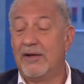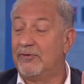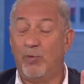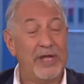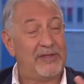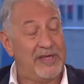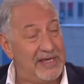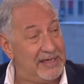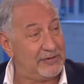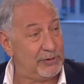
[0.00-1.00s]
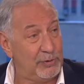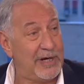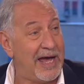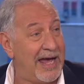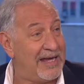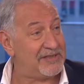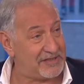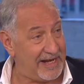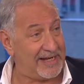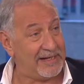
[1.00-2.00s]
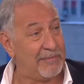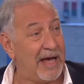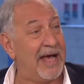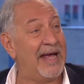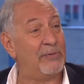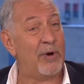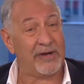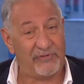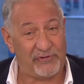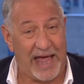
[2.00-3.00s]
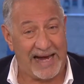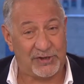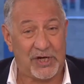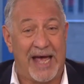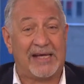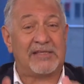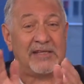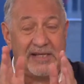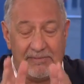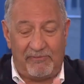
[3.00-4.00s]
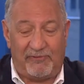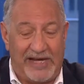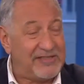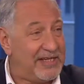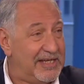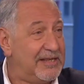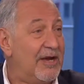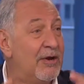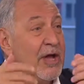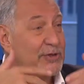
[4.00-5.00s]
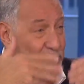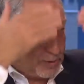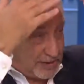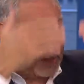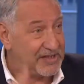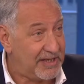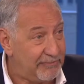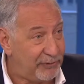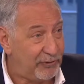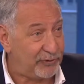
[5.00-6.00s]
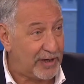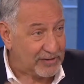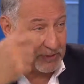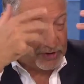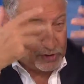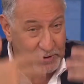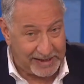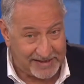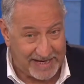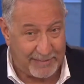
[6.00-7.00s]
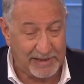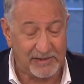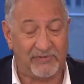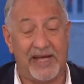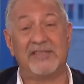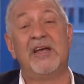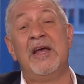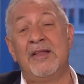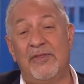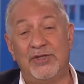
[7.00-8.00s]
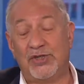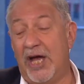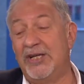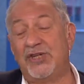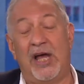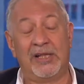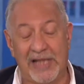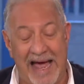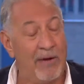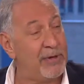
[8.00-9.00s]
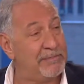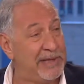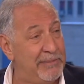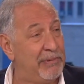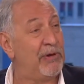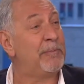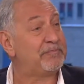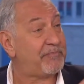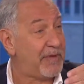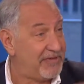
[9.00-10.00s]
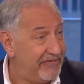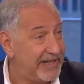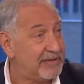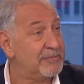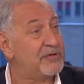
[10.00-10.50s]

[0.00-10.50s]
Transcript: with the 2 guys standing behind wearing flak jackets and him facing in there so you could see him full frontal, so you could examine his face. The judge allowing people, the victims,